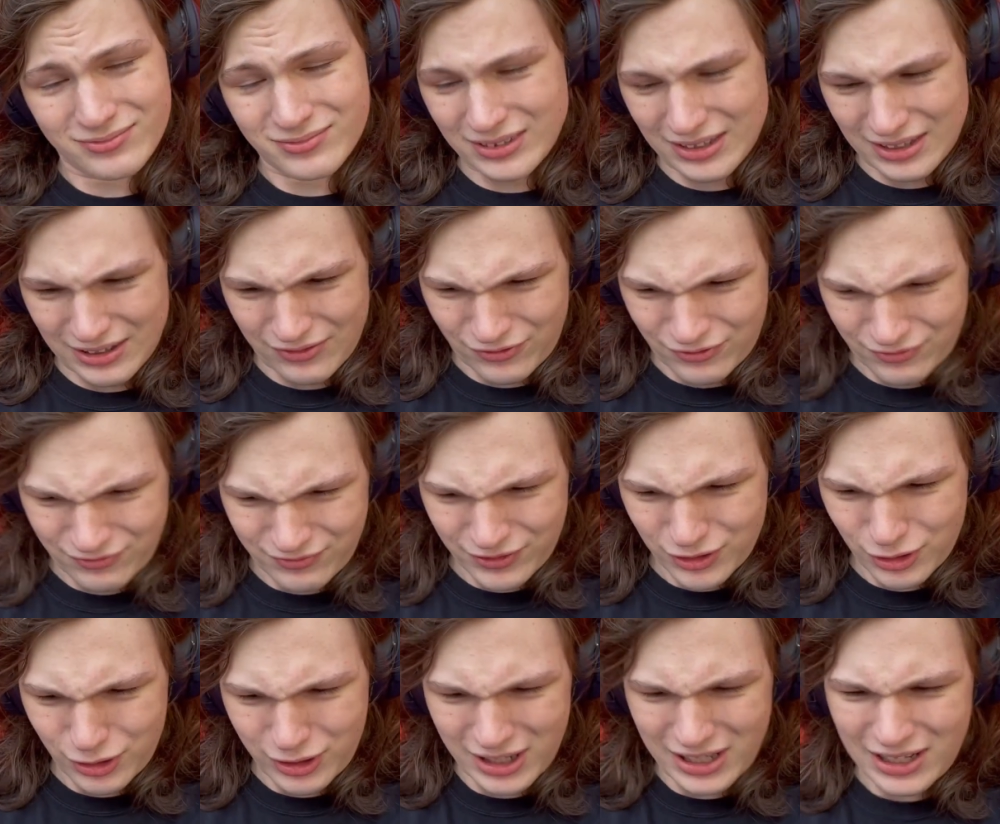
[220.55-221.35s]
If
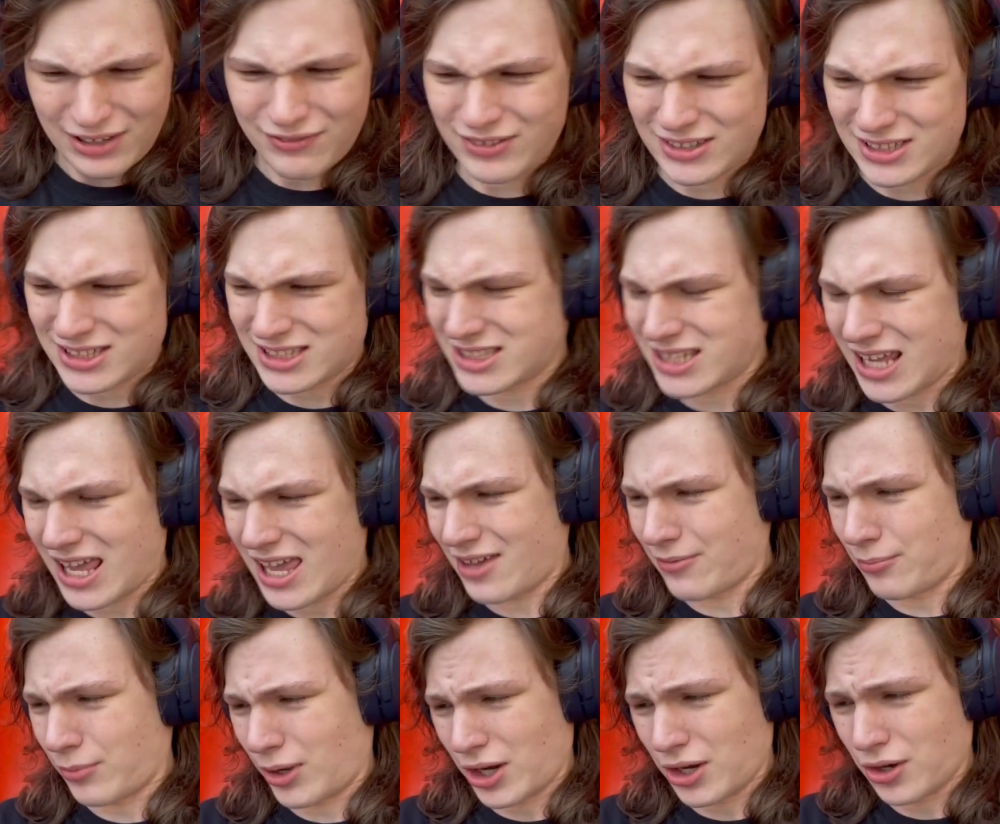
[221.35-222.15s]
you can even say
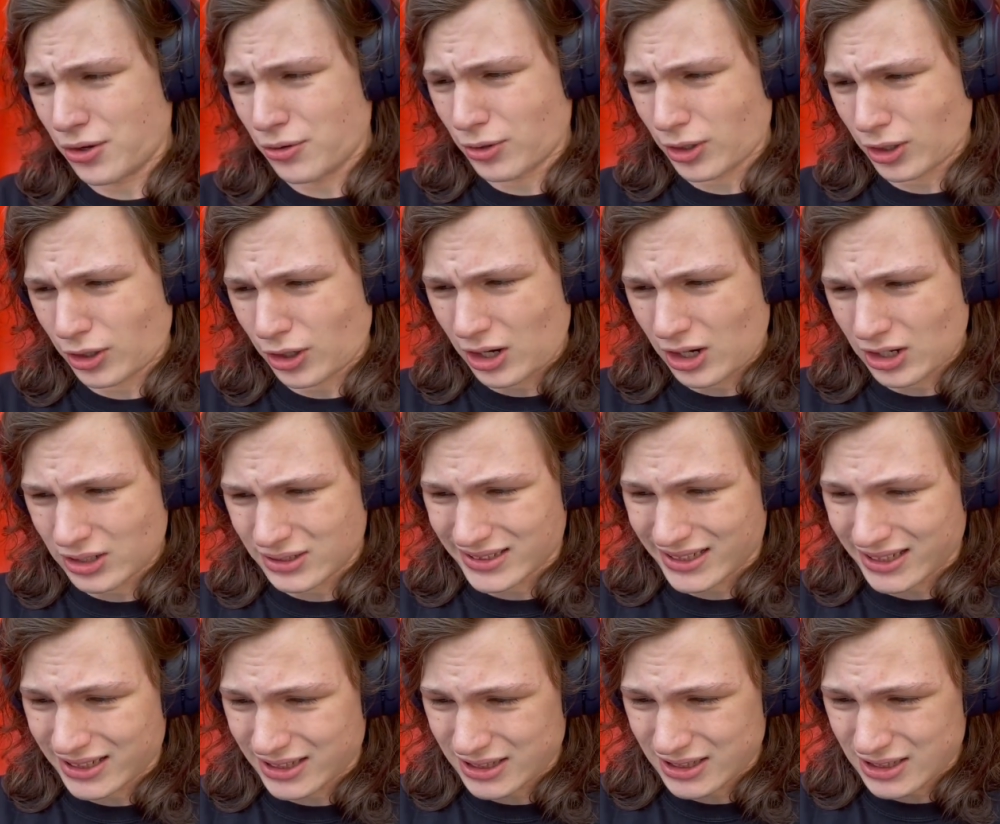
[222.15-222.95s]
my newer
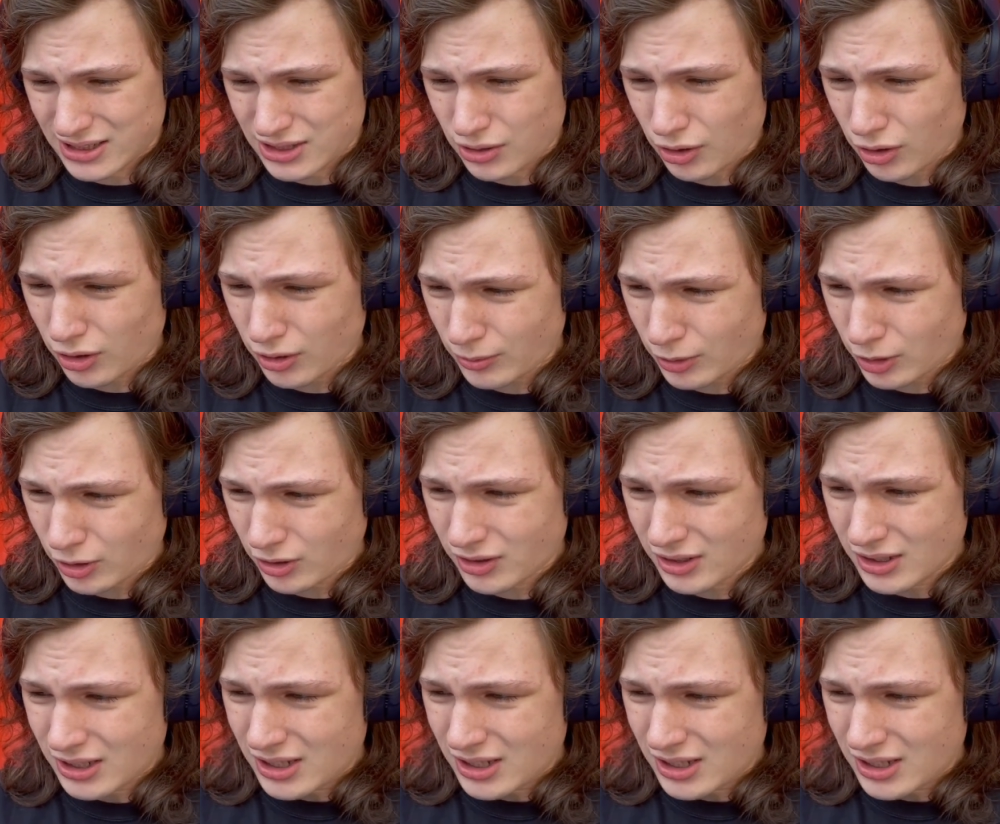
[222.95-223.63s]
content is normal,